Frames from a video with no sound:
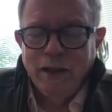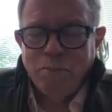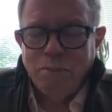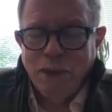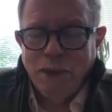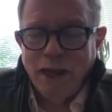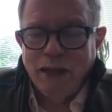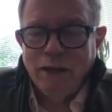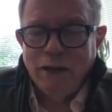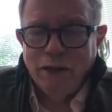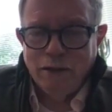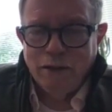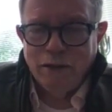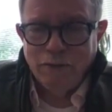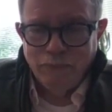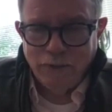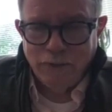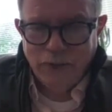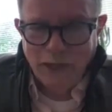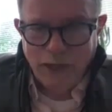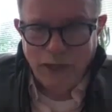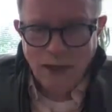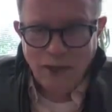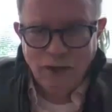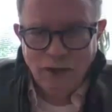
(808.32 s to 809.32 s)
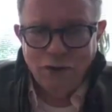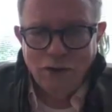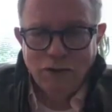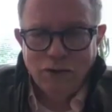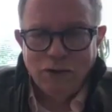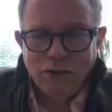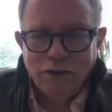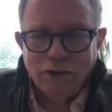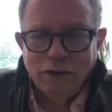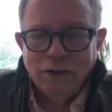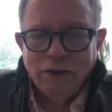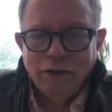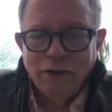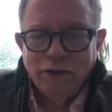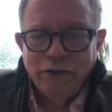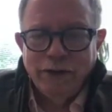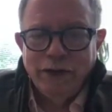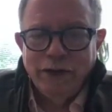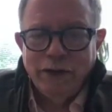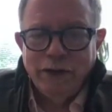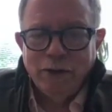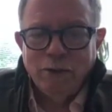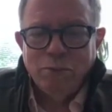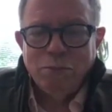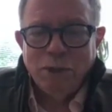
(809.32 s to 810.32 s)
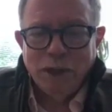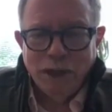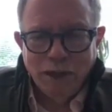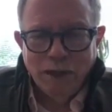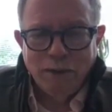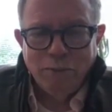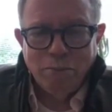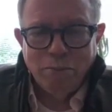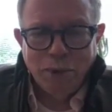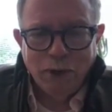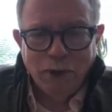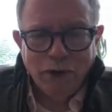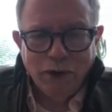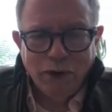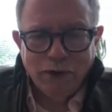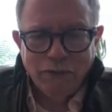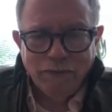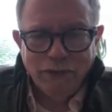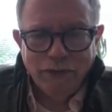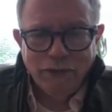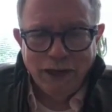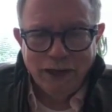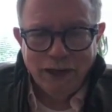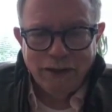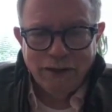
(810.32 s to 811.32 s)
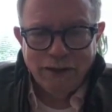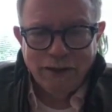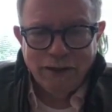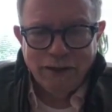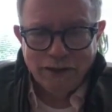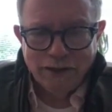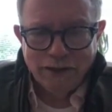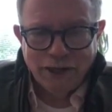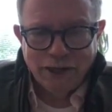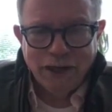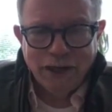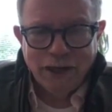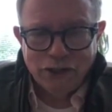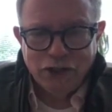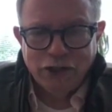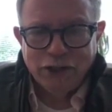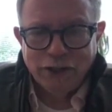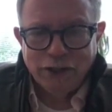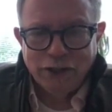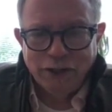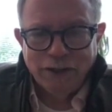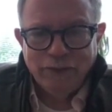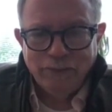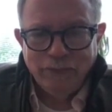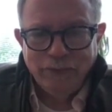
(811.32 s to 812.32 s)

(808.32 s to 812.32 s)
palliative care, become part of that discussion?